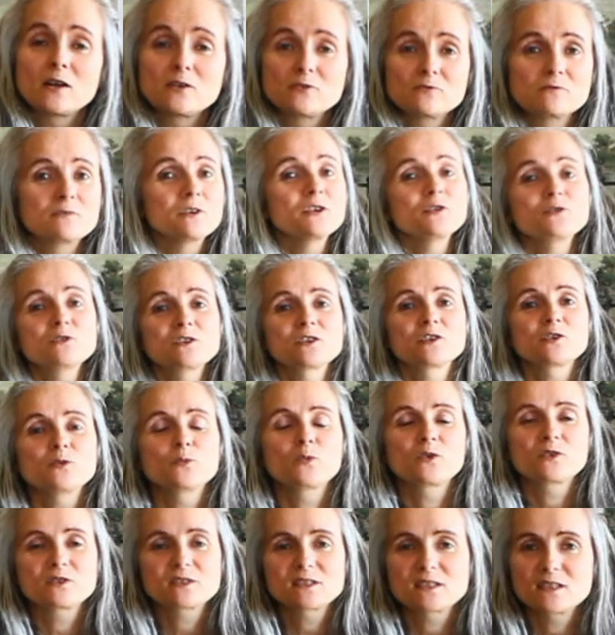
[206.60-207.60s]
on YouTube
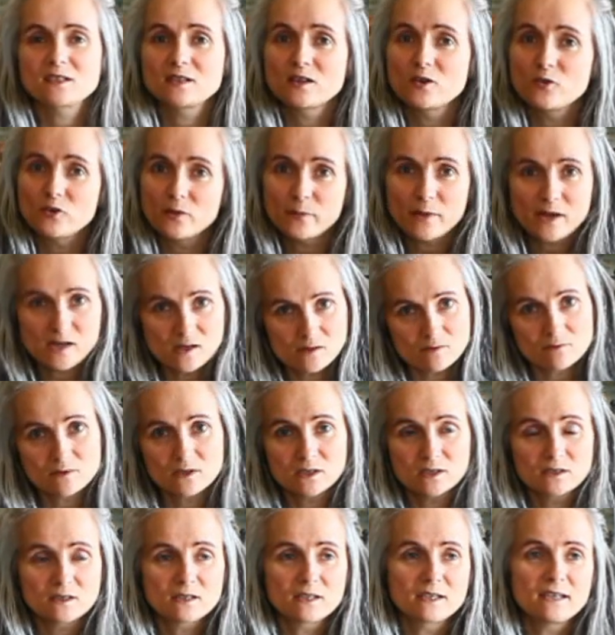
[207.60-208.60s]
wants to know about
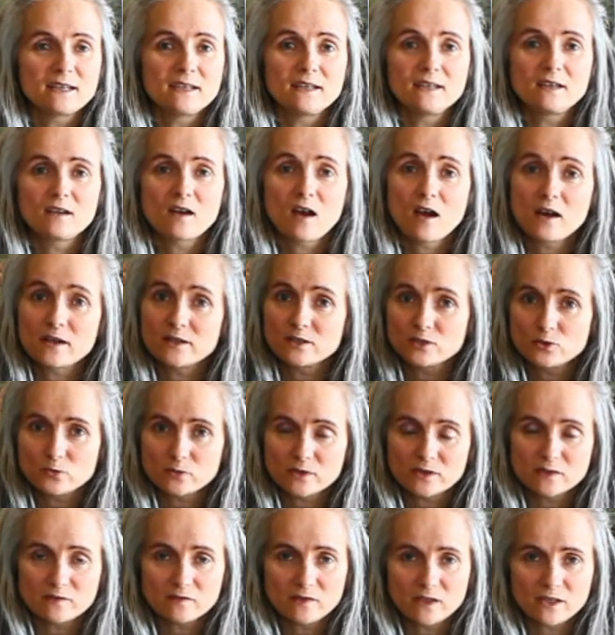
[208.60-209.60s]
the cottage
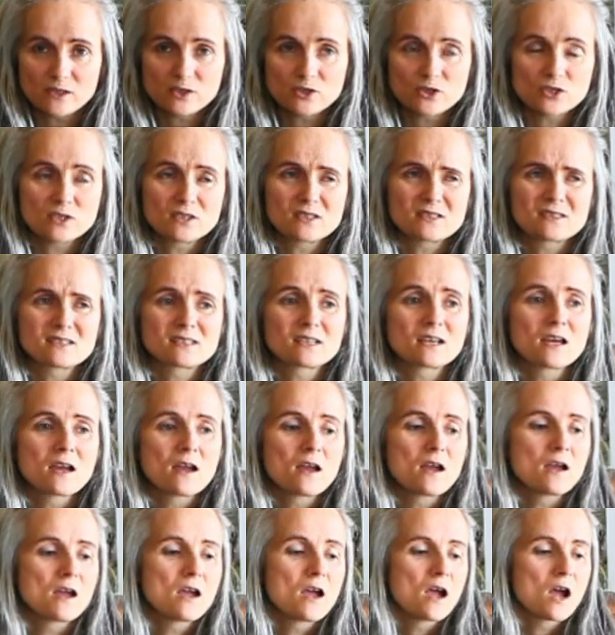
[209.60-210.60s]
renovations.
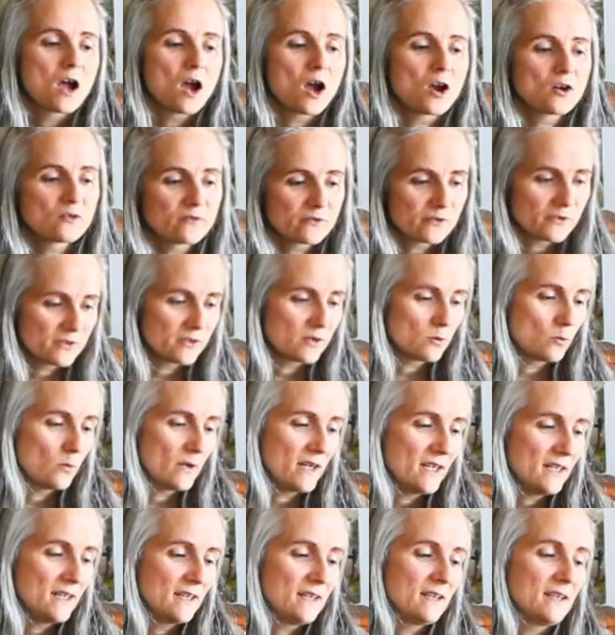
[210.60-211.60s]
Over the
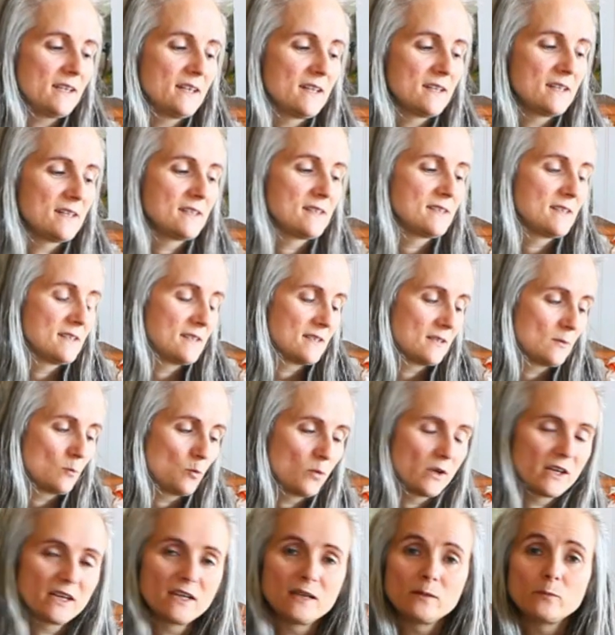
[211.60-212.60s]
weekend
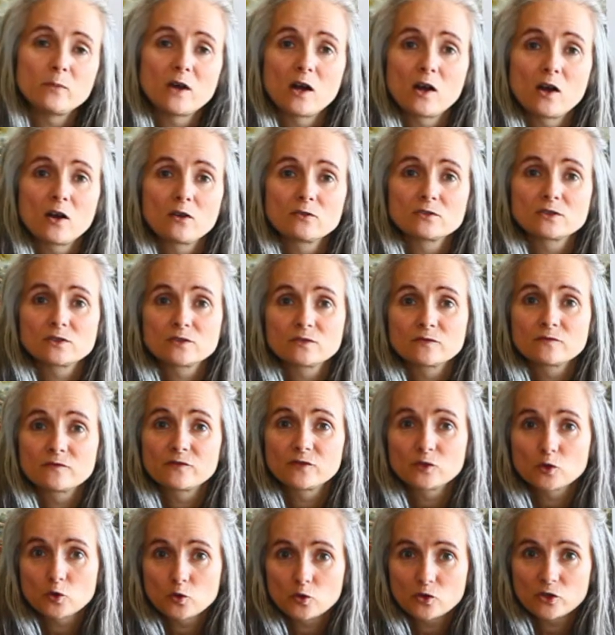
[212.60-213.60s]
we bought
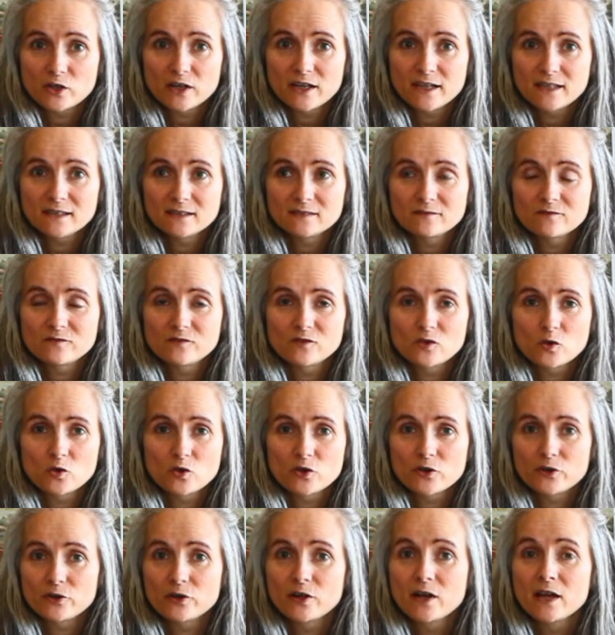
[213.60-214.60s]
flooring
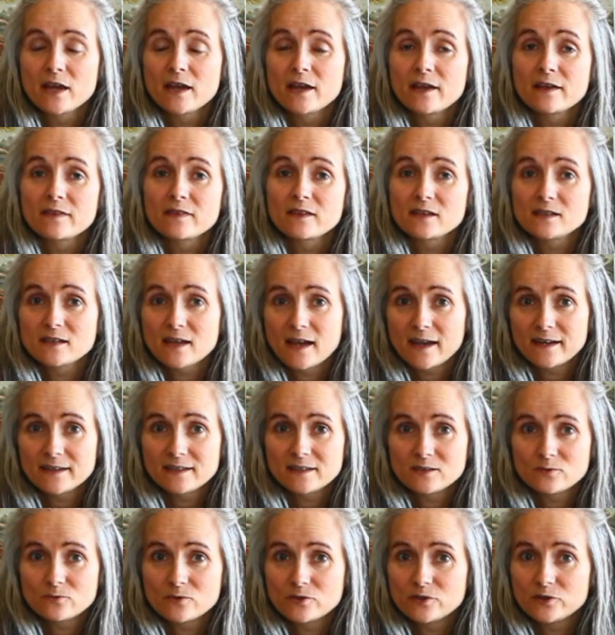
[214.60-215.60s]
for the
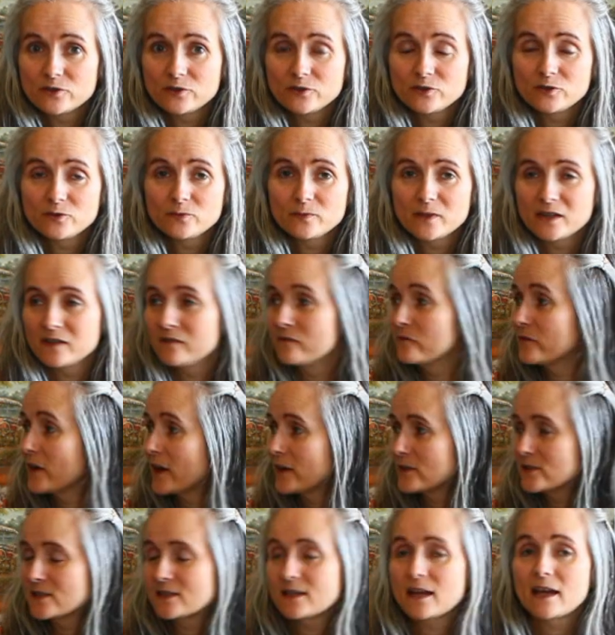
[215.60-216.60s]
dining room and
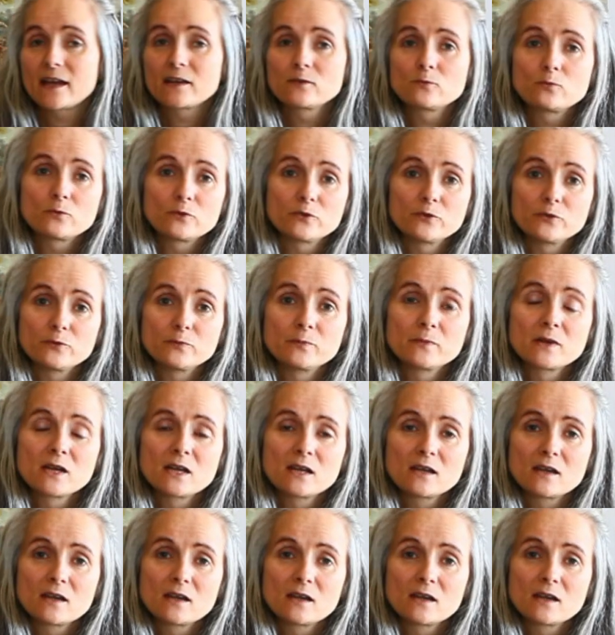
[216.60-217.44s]
fireside room.